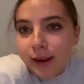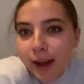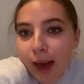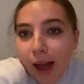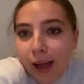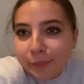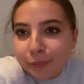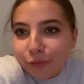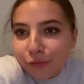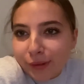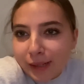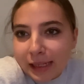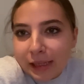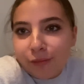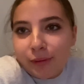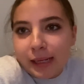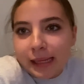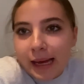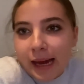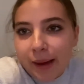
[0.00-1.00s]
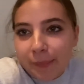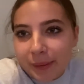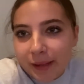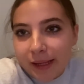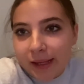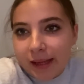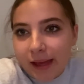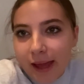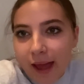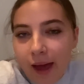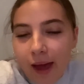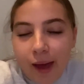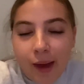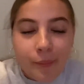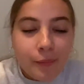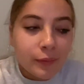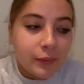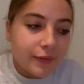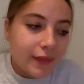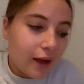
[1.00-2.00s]
I'm really happy
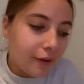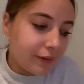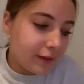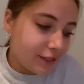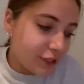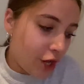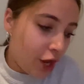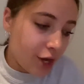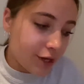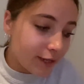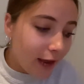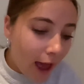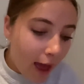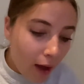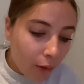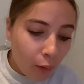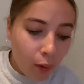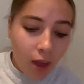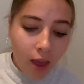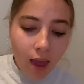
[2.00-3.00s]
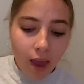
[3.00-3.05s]
with how they turned out.